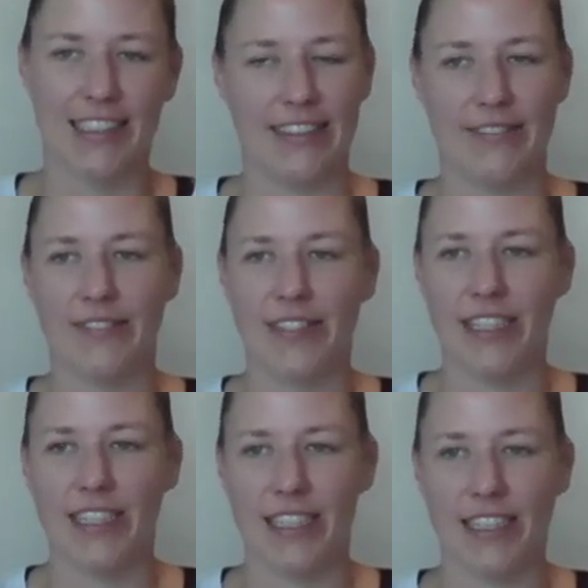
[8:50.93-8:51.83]
I
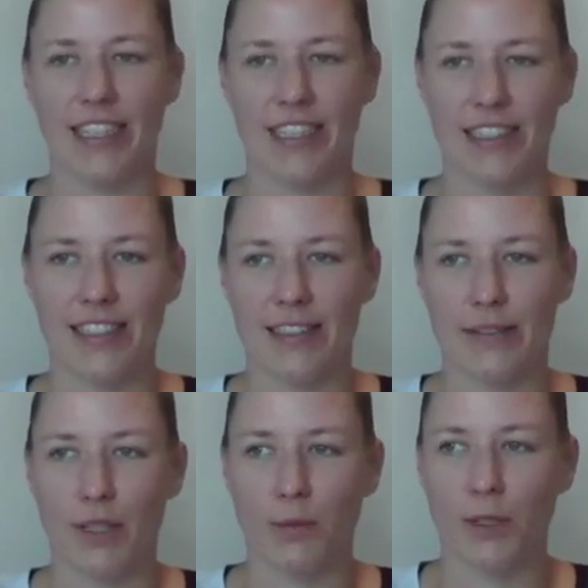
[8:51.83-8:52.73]
think, yeah, this
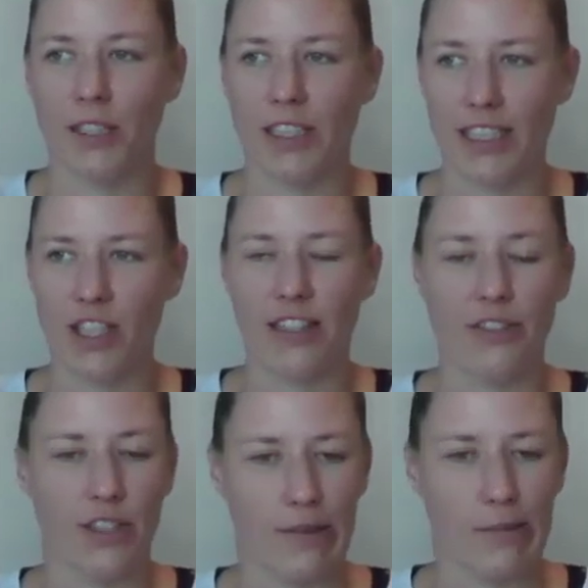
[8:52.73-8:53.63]
is a much more like
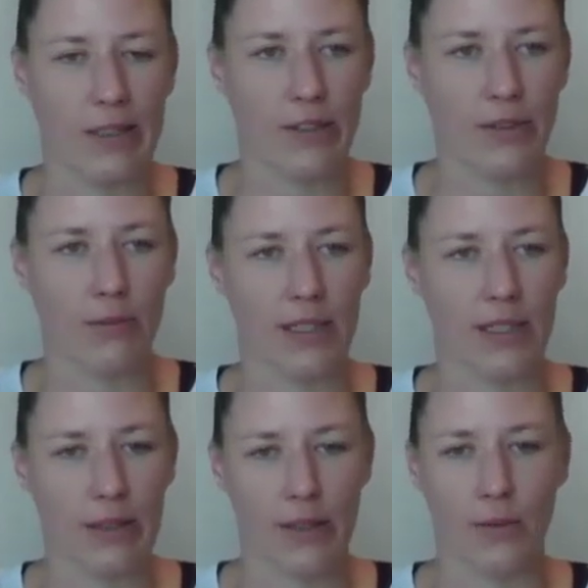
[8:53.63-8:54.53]
challenging, but
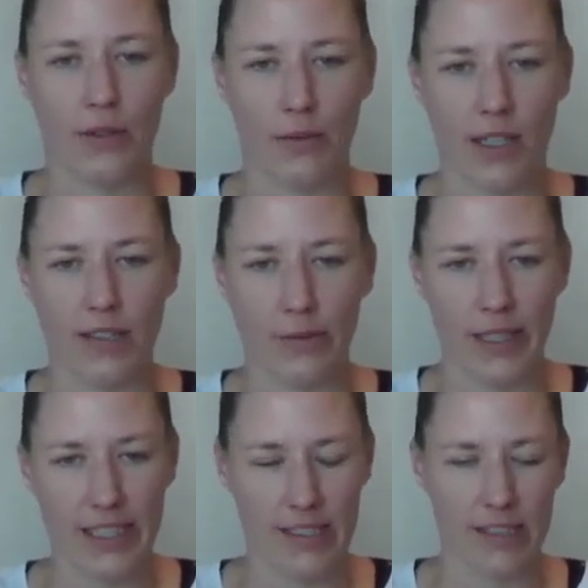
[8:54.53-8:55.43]
ultimately probably worthwhile
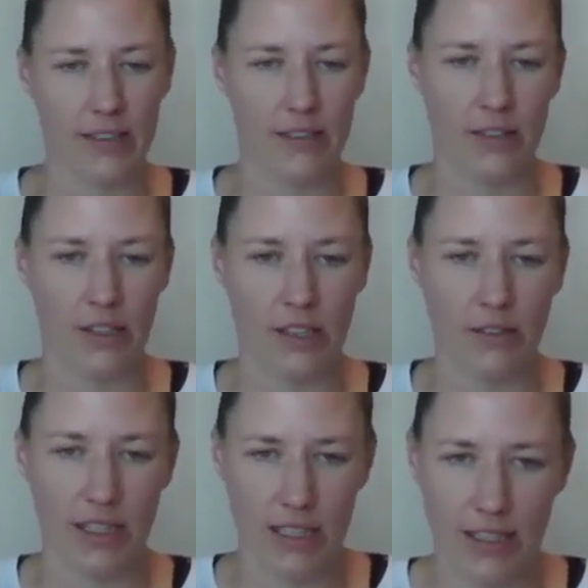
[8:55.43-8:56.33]
way to
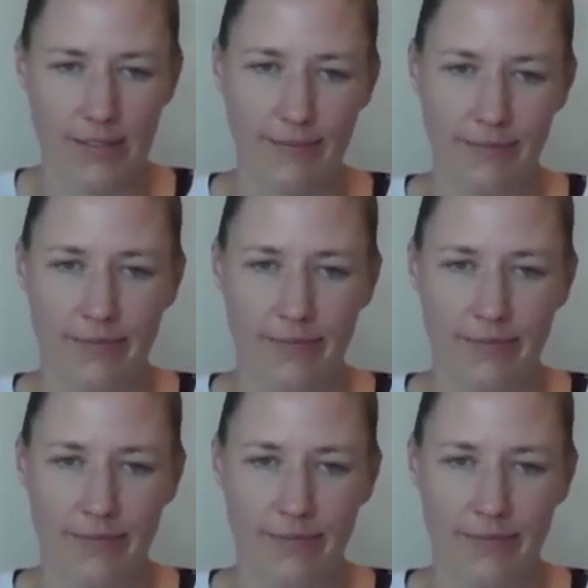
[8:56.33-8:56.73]
do it.